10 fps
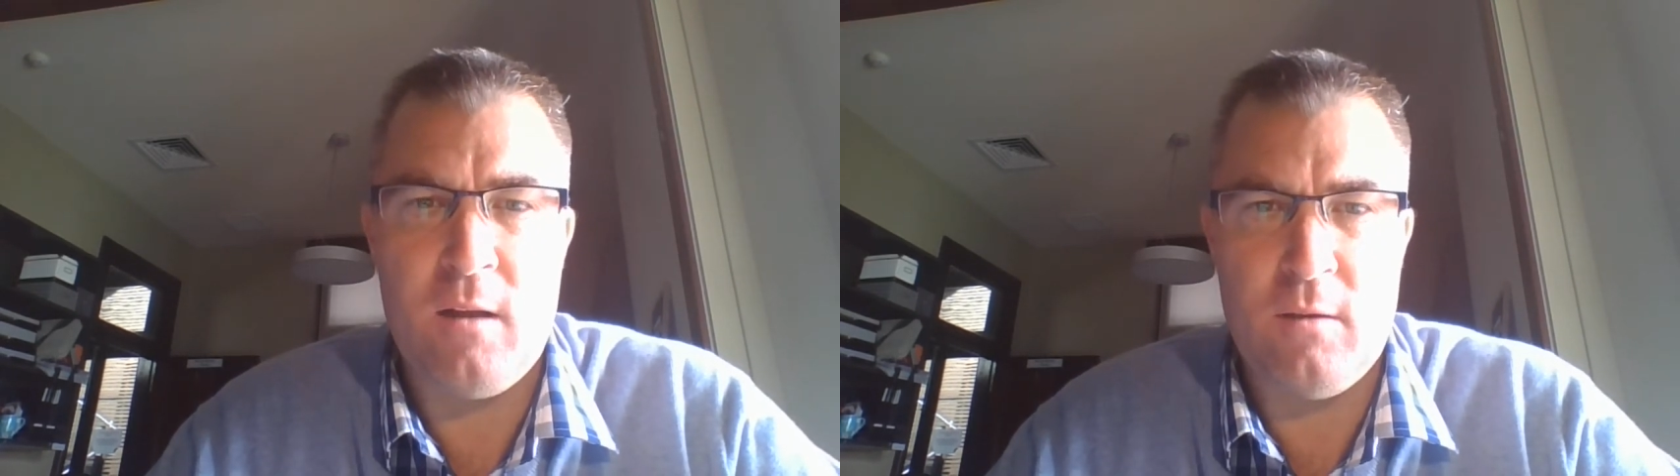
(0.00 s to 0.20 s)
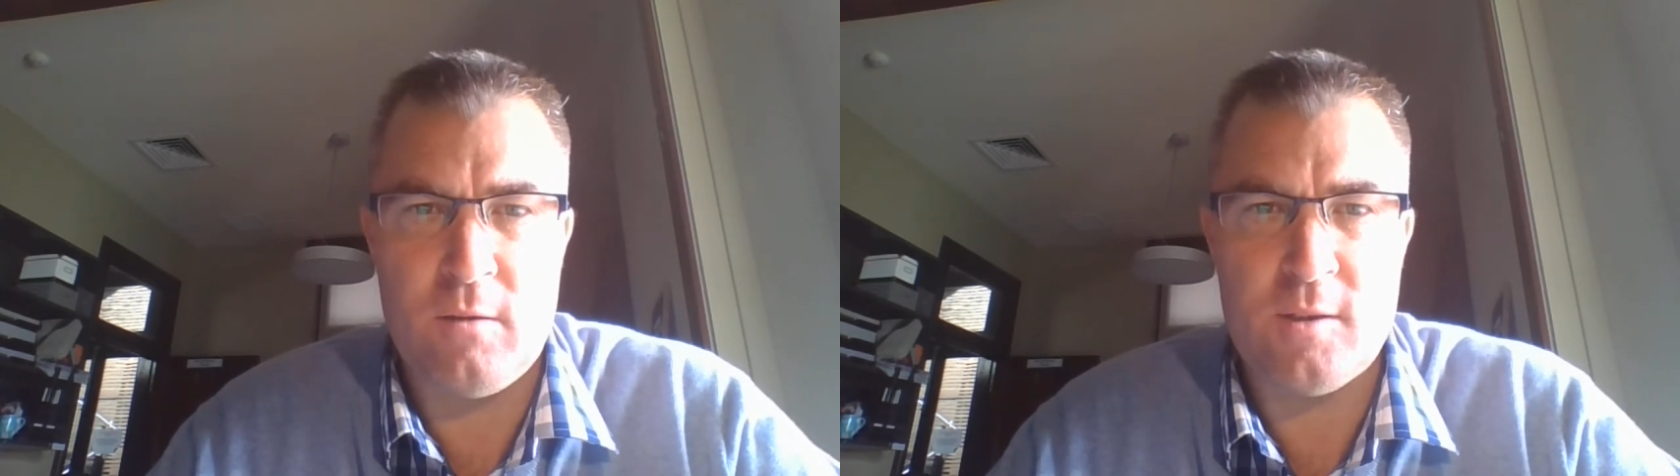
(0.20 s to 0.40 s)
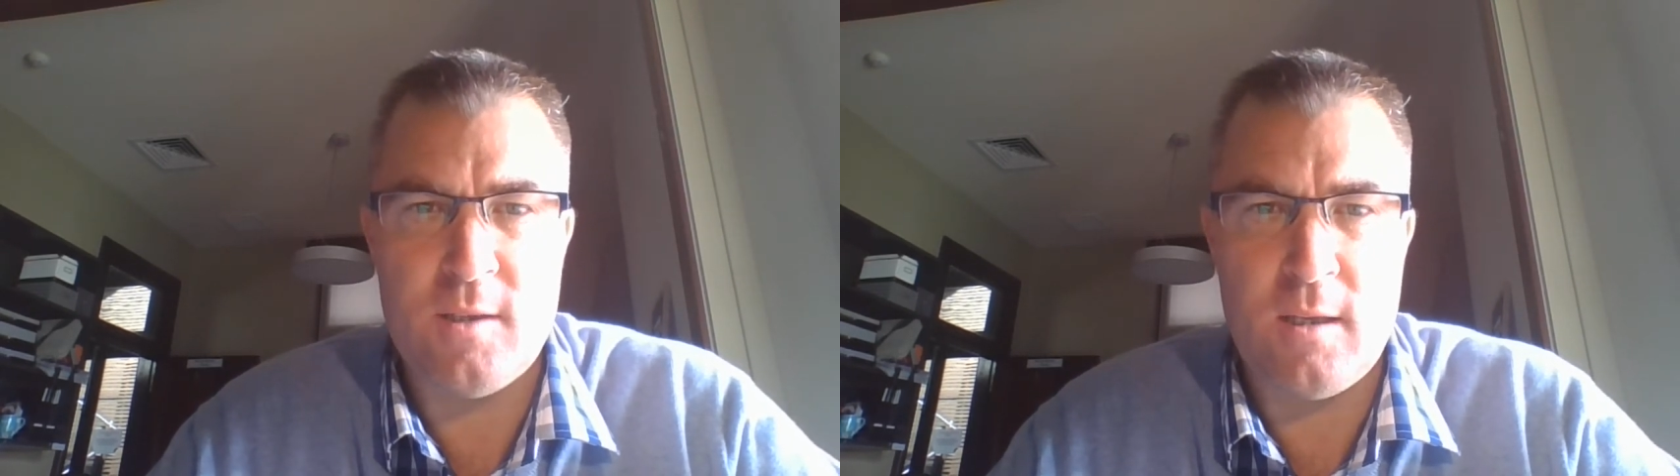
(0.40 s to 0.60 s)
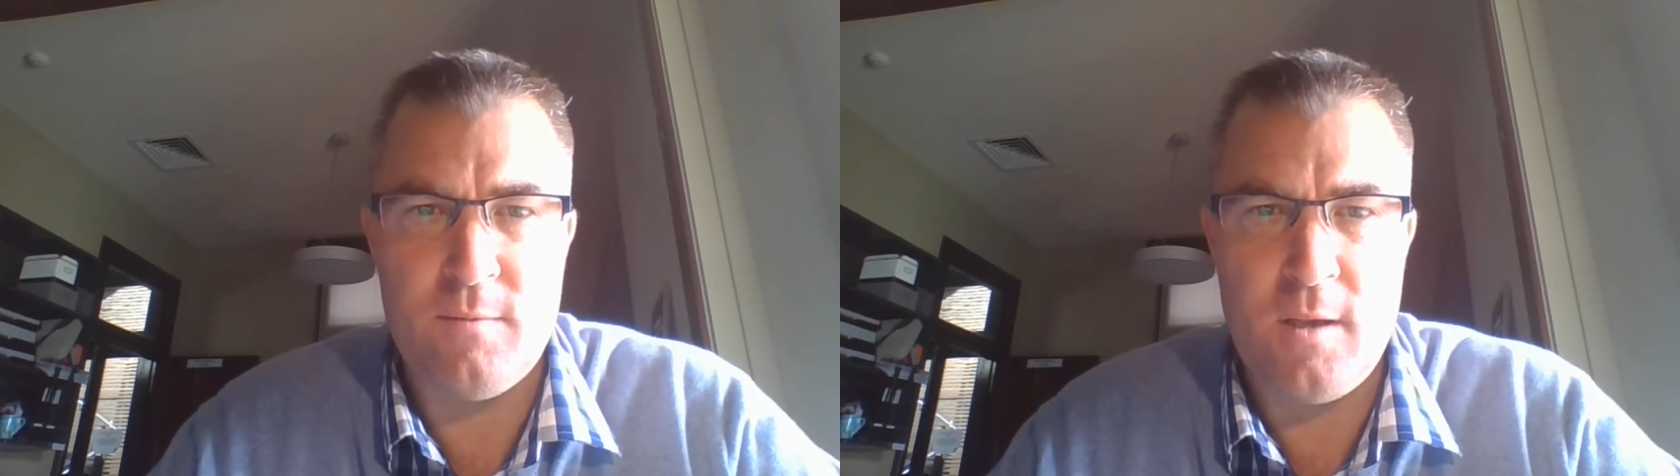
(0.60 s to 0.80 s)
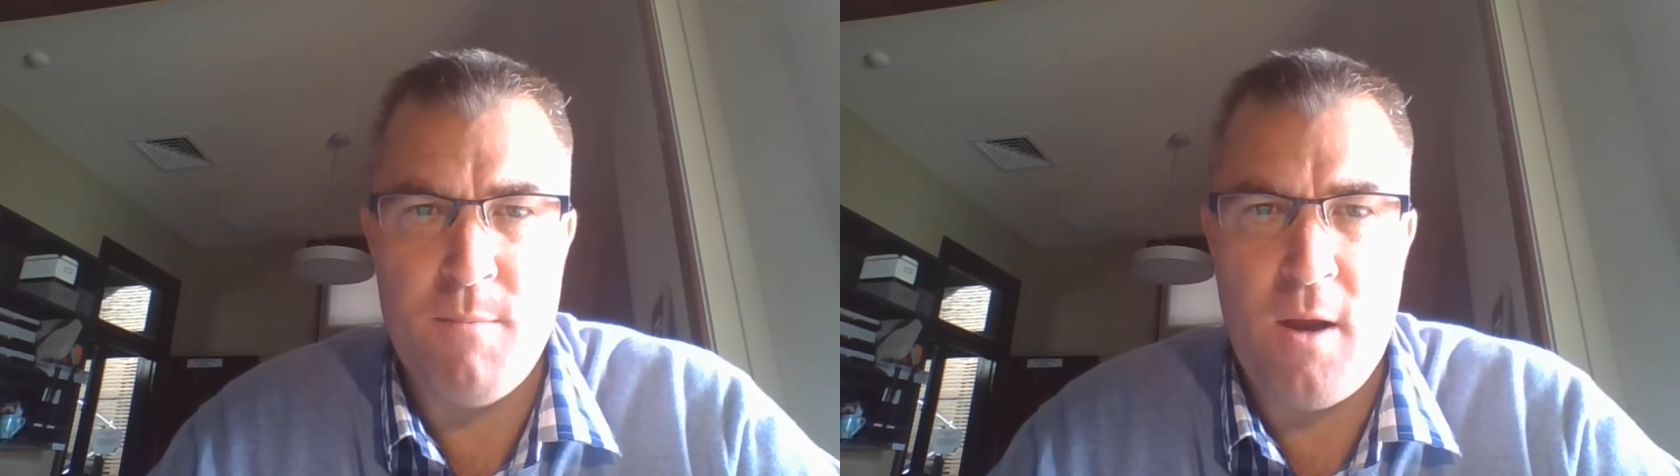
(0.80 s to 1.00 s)
alongside
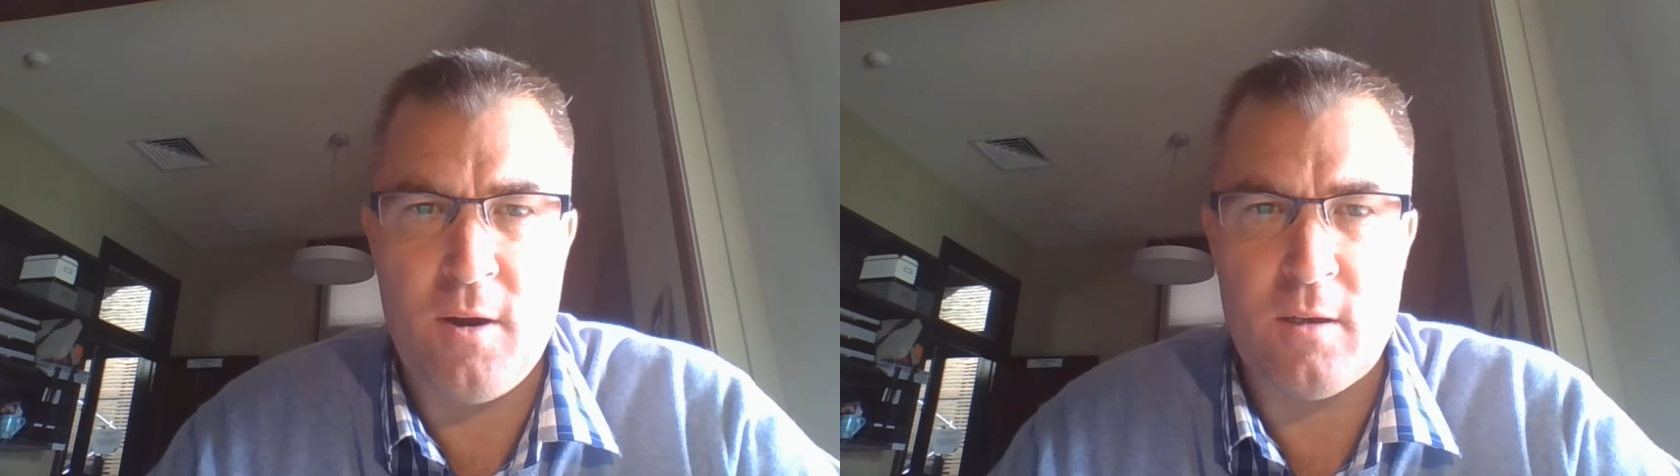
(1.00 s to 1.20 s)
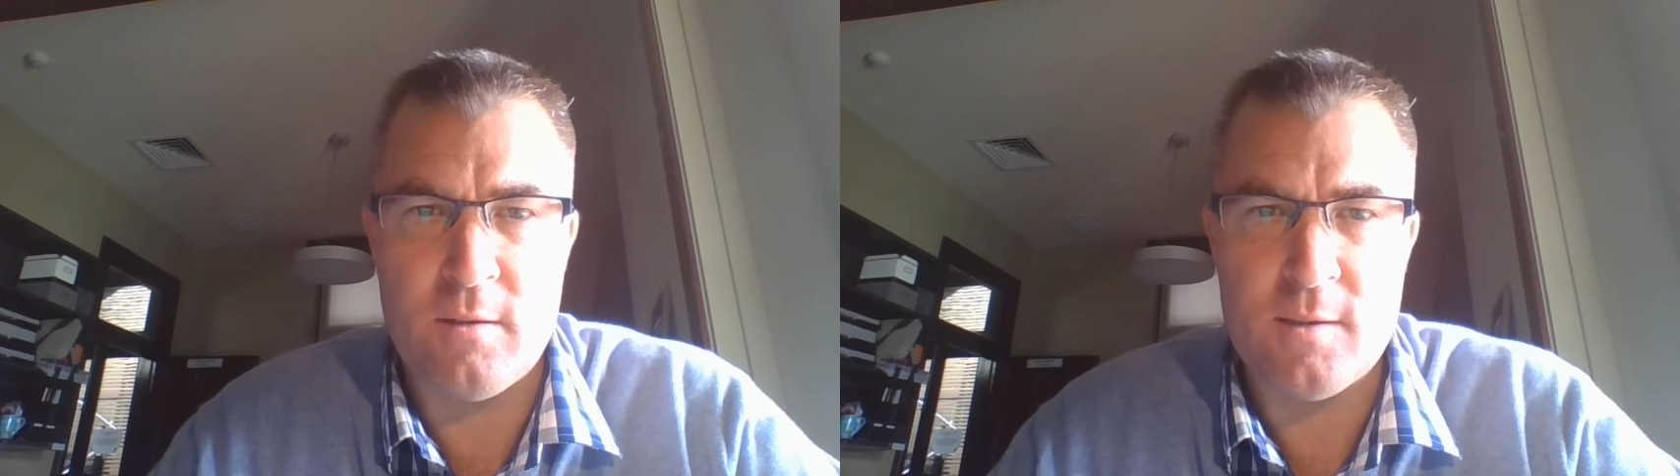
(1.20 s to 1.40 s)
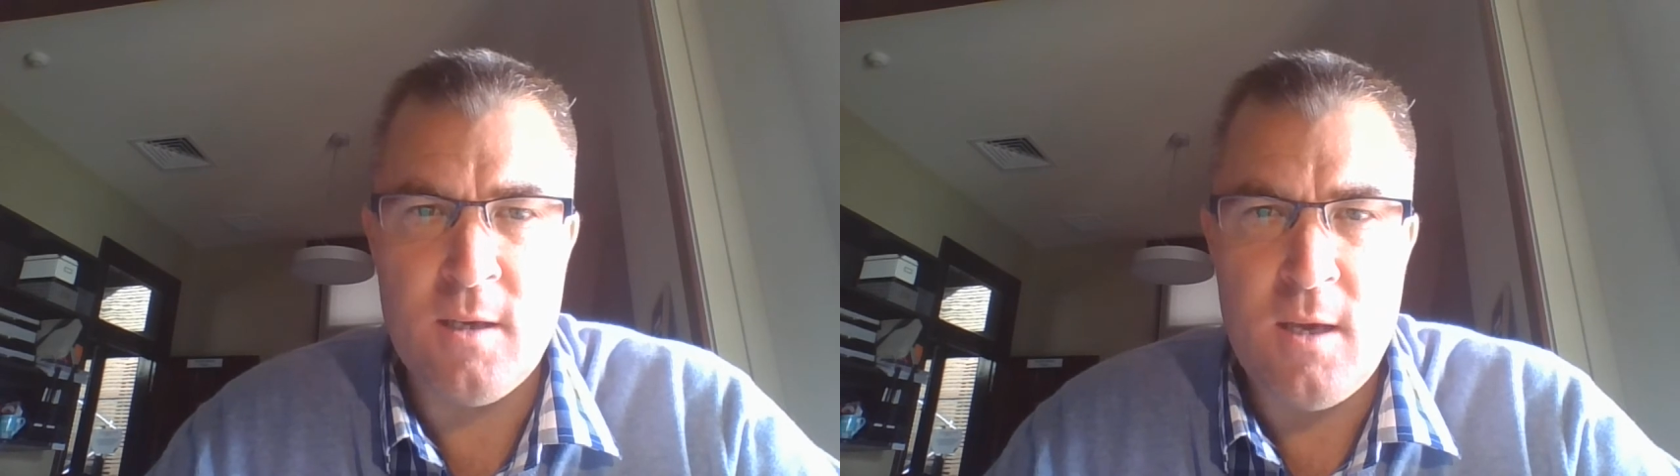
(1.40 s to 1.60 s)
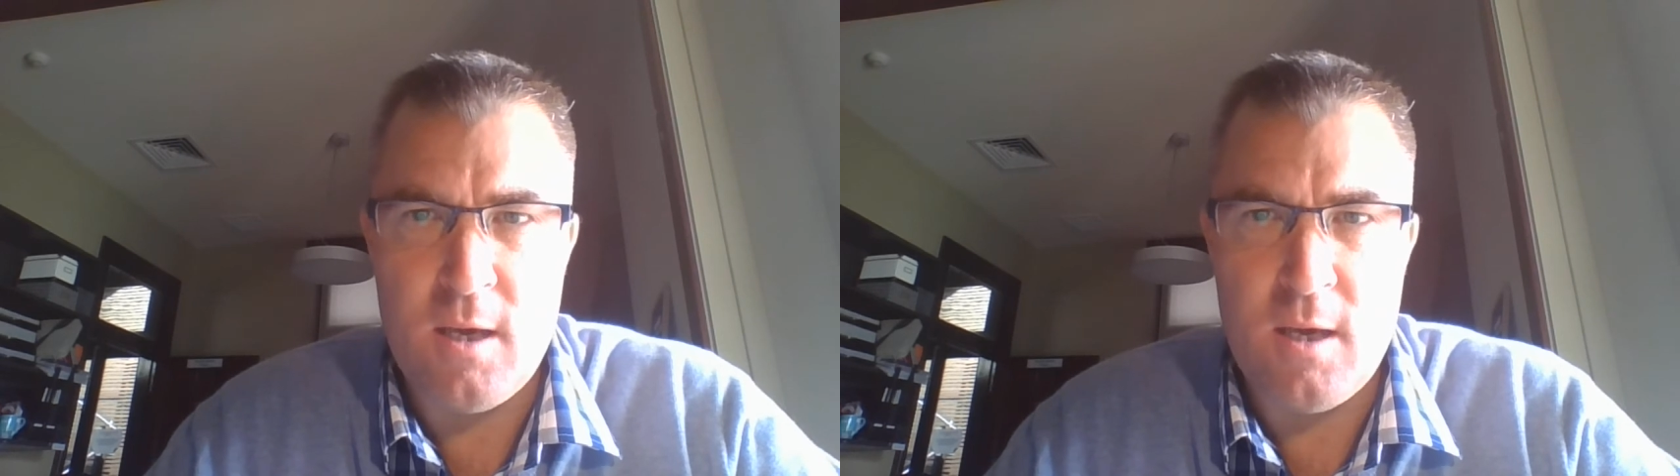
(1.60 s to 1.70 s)
the Americans